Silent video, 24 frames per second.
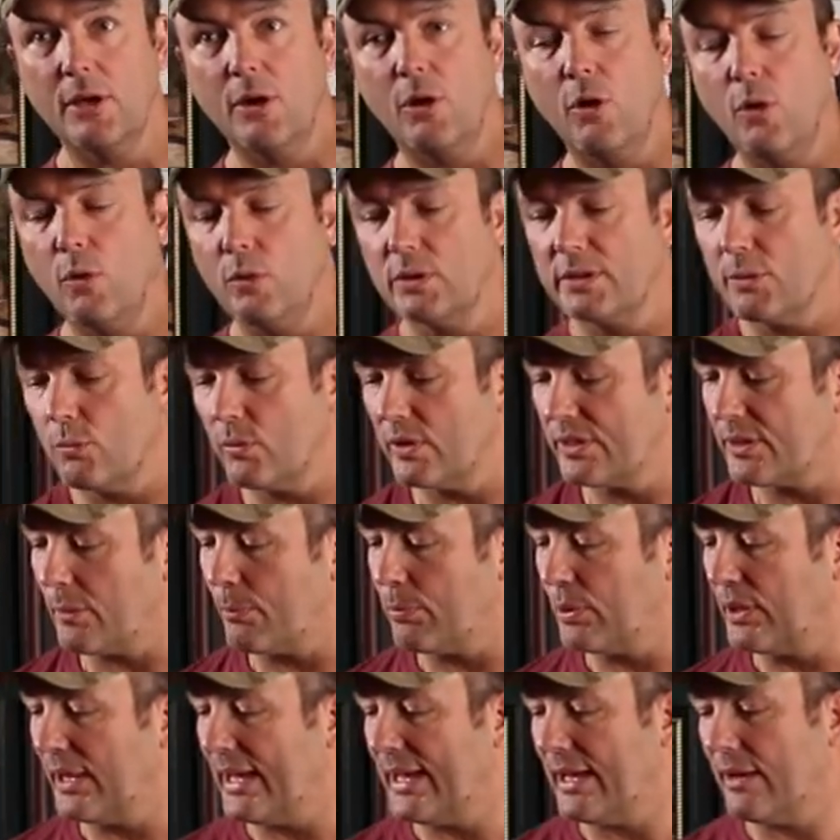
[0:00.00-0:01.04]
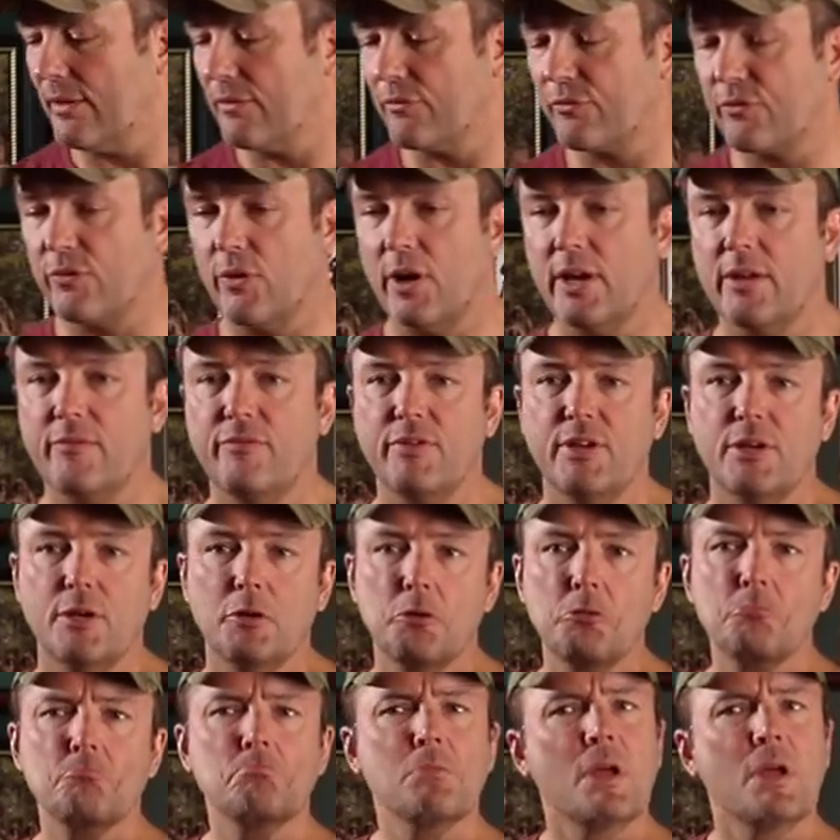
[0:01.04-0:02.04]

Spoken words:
Hold it with the plate in front of you.